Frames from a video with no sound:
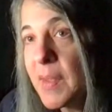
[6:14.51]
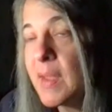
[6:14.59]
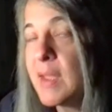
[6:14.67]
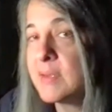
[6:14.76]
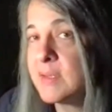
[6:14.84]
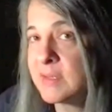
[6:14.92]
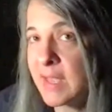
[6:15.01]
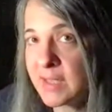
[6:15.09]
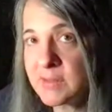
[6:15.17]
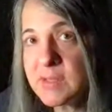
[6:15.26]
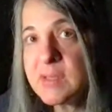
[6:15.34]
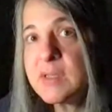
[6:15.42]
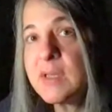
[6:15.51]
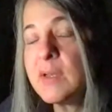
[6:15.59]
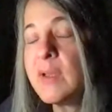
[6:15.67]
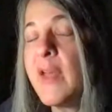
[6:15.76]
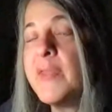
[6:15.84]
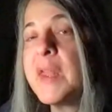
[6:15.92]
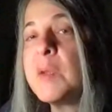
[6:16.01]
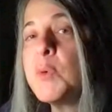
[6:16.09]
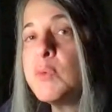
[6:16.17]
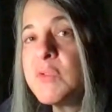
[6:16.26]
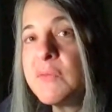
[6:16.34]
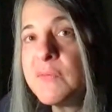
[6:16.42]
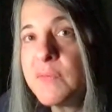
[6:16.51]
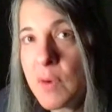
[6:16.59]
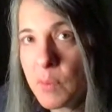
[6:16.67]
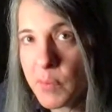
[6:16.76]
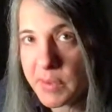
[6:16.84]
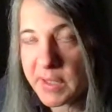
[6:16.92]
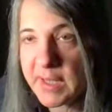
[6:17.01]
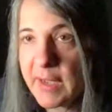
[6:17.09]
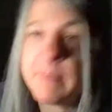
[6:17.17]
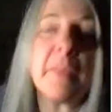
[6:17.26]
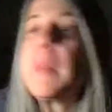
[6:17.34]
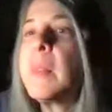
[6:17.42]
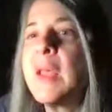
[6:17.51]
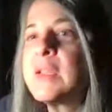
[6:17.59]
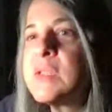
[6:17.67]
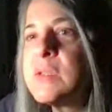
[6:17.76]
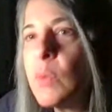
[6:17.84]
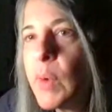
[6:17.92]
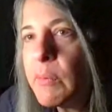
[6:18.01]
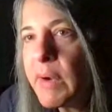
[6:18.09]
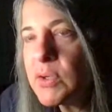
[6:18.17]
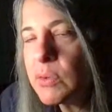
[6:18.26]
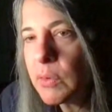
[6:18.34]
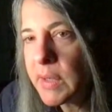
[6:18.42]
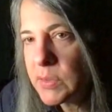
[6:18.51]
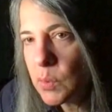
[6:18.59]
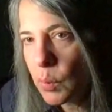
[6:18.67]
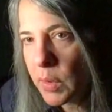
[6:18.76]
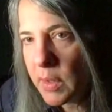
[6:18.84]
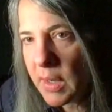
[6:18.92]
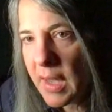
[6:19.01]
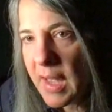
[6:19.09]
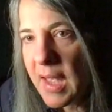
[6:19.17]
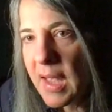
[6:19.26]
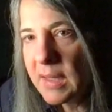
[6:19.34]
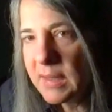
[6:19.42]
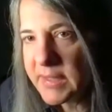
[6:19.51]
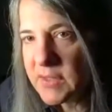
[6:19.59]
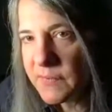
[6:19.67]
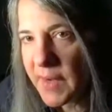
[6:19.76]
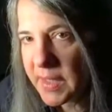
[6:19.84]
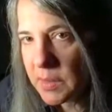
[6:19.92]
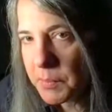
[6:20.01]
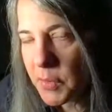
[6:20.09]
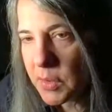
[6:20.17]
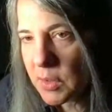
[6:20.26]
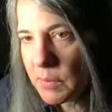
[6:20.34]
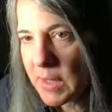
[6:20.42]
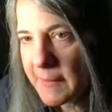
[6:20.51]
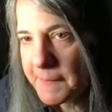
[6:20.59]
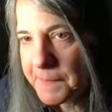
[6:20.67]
It stands still and then it moves forward again. That's the way retrogrades work. Let's find Mercury.